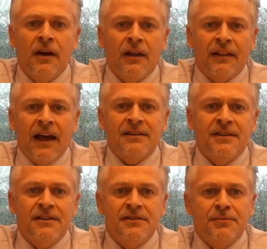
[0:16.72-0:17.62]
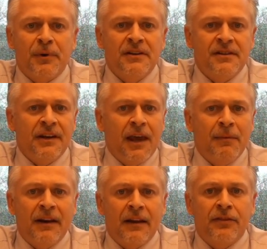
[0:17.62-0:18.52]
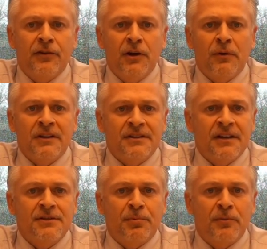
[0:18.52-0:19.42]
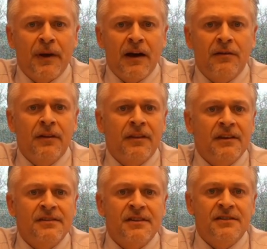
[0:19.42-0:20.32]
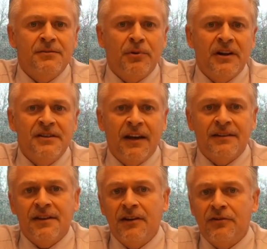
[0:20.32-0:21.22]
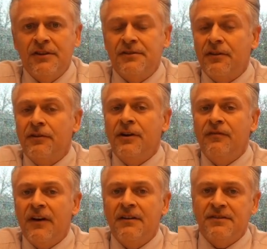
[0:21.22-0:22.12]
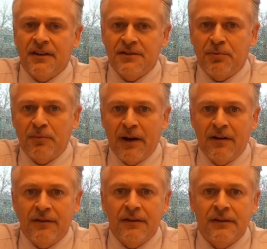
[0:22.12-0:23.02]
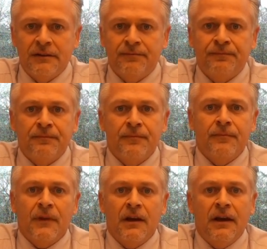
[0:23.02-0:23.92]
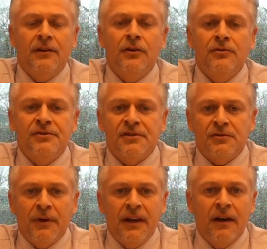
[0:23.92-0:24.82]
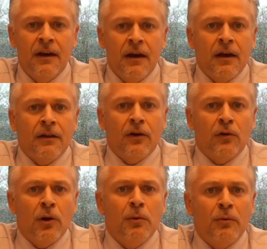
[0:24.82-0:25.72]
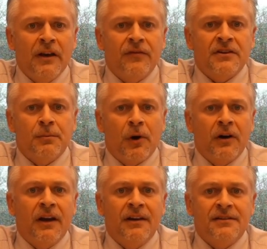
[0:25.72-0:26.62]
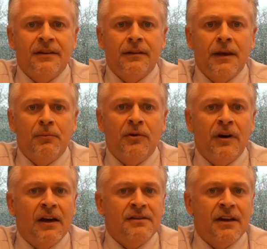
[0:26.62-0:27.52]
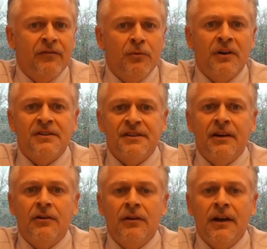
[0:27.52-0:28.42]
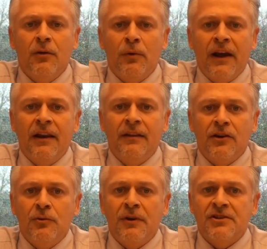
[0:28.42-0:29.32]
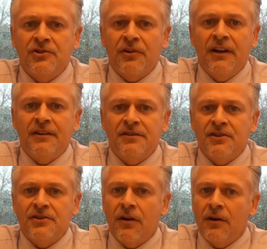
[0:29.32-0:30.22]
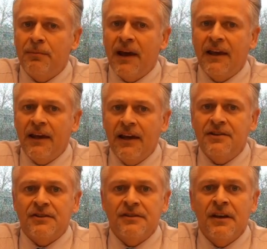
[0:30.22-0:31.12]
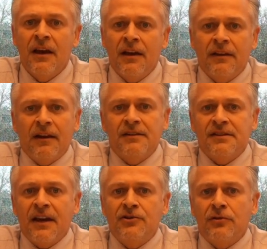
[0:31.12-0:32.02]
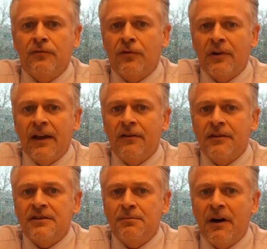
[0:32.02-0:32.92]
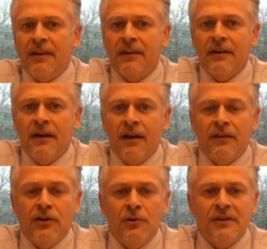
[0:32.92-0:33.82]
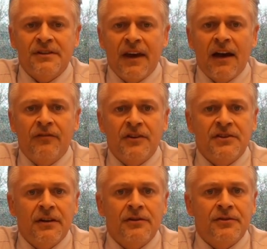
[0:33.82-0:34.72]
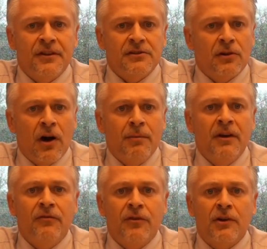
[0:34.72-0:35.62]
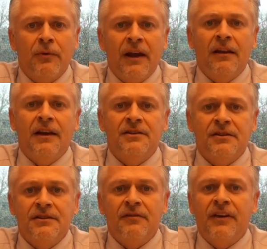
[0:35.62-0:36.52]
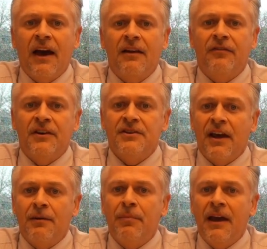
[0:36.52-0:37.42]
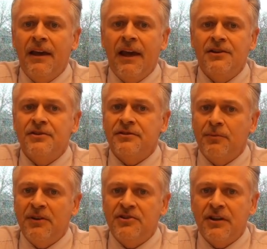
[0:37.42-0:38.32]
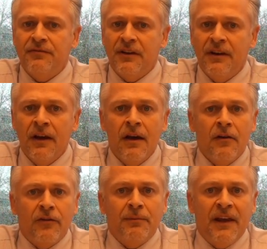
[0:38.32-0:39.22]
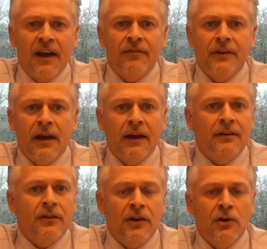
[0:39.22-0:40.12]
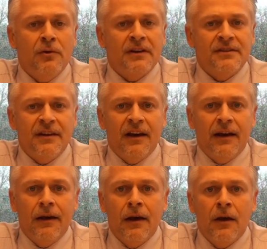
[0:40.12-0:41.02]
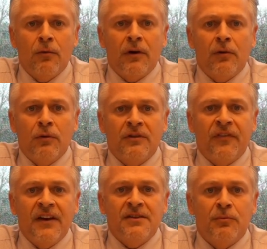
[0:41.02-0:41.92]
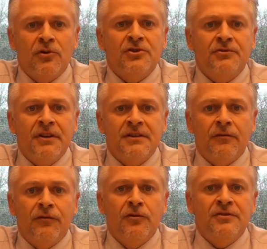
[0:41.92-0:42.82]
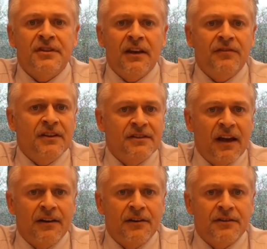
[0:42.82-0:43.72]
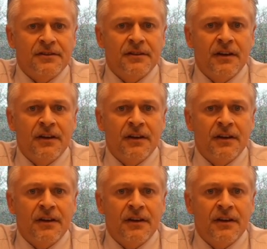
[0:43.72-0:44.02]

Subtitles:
Last season's pricing came in at 31 cents per pound. This season pricing has increased to 35 cents per pound. In the news this week, the global whitefish market is in limbo as everyone is eagerly awaiting the U.S. trade decision on Pangasius that is scheduled for later this month. The U.S. catfish industry is lobbying for the regulations of catfish and Pangasius to be shifted from the FDA to the USDA, where it will face more stringent food safety standards.